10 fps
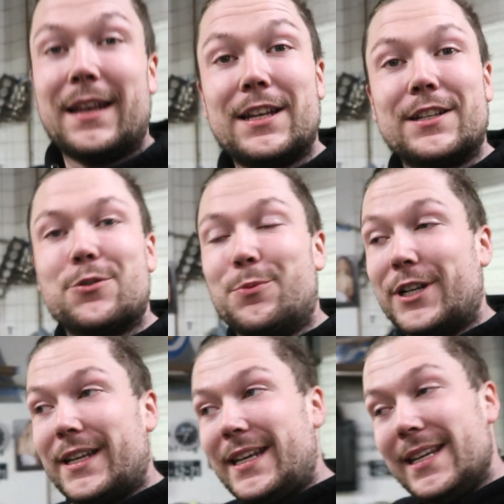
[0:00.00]
and that is
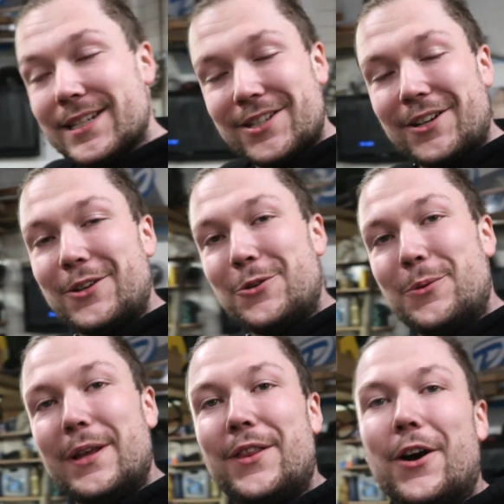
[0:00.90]
what he is gonna
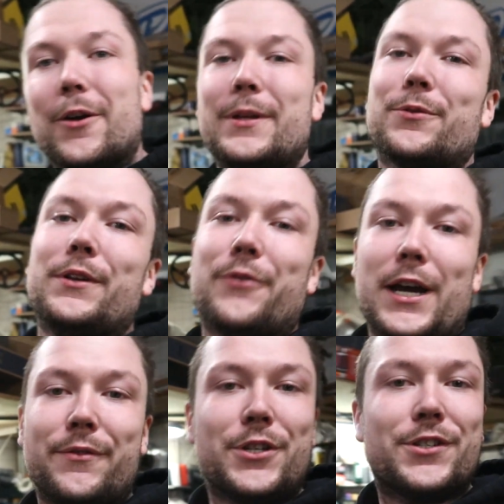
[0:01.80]
do with the
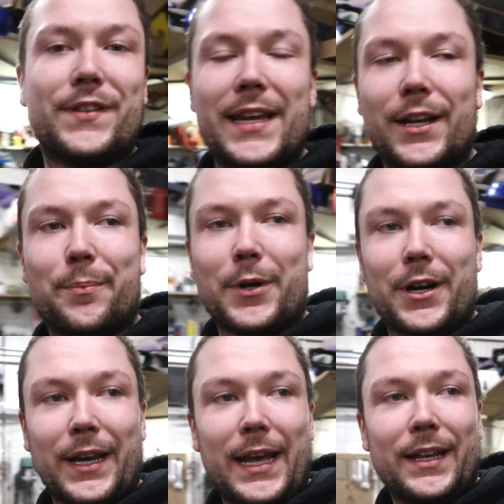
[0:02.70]
RB25 just take it
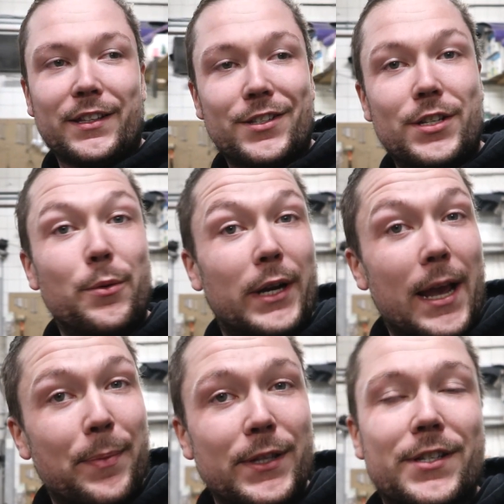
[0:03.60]
apart and see what
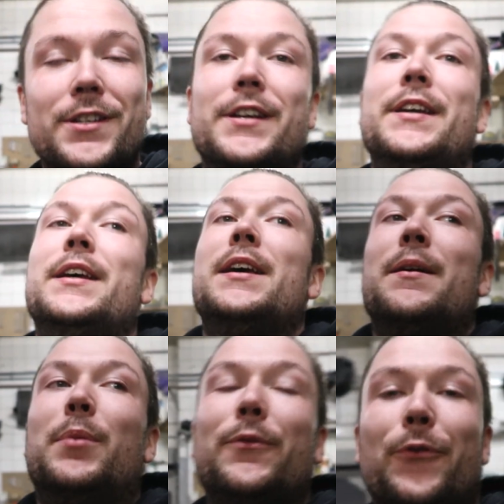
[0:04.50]
happens
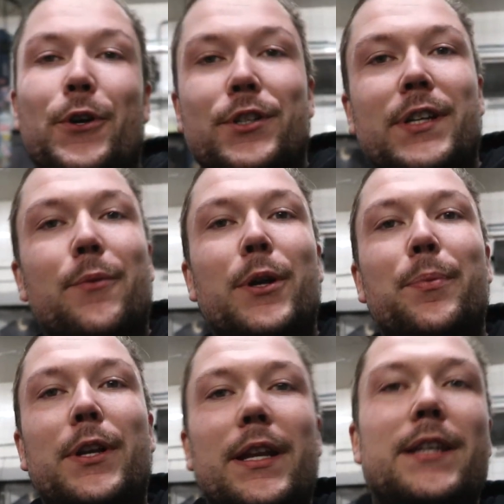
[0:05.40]
but first I want
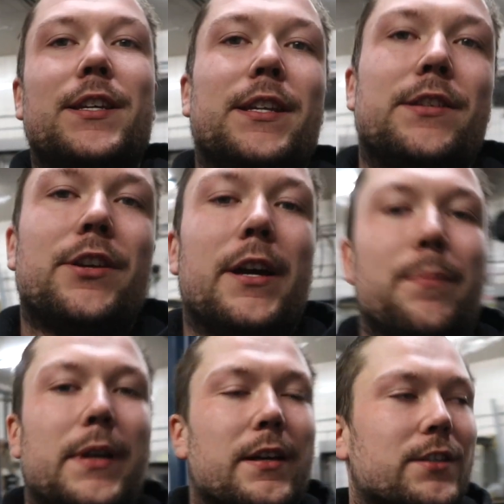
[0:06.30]
to put the Nissan
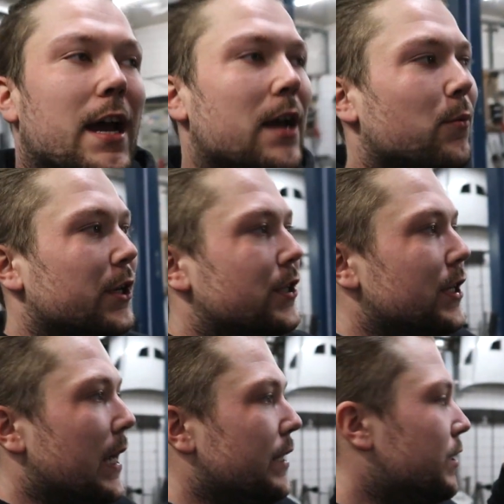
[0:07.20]
inside because I want to
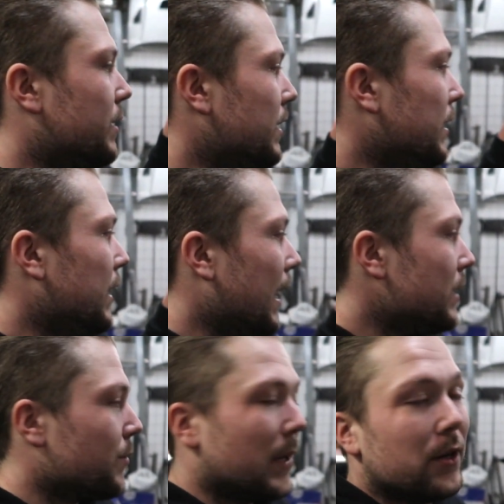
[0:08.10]
change the
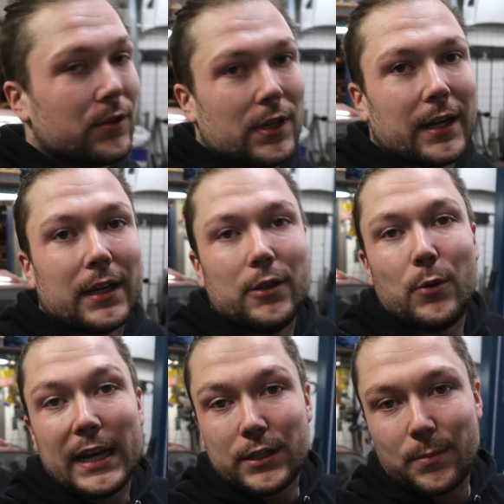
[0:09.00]
engine mounts I got
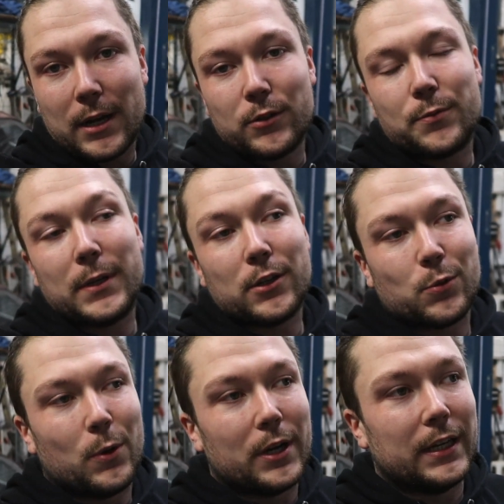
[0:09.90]
new engine mounts
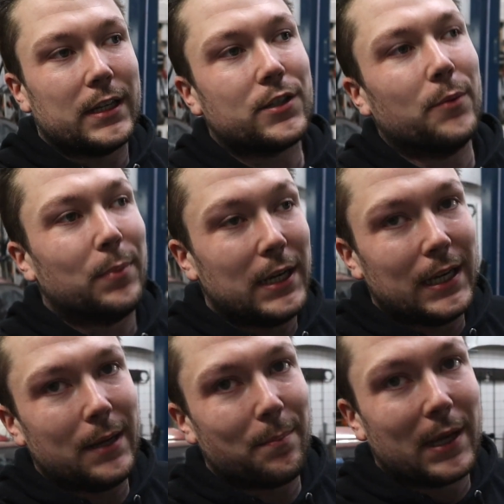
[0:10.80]
because one is
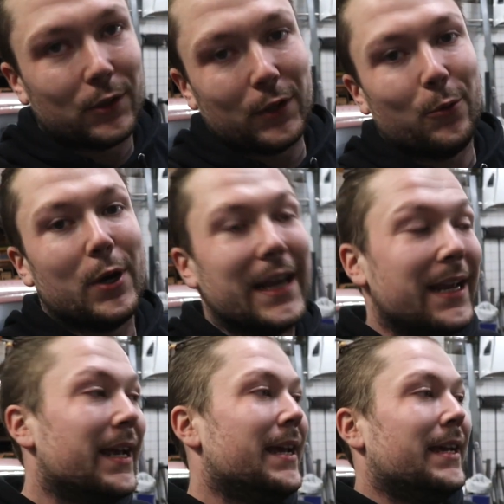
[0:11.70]
completely melted
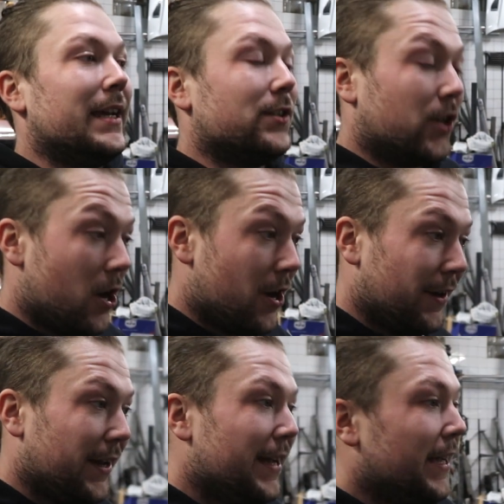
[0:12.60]
away it's
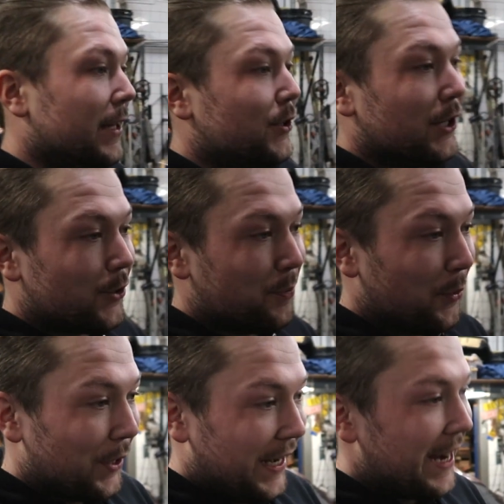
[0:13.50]
gone. It's not
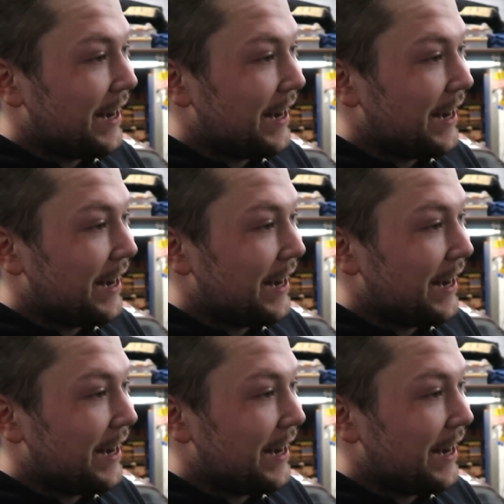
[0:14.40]
supporting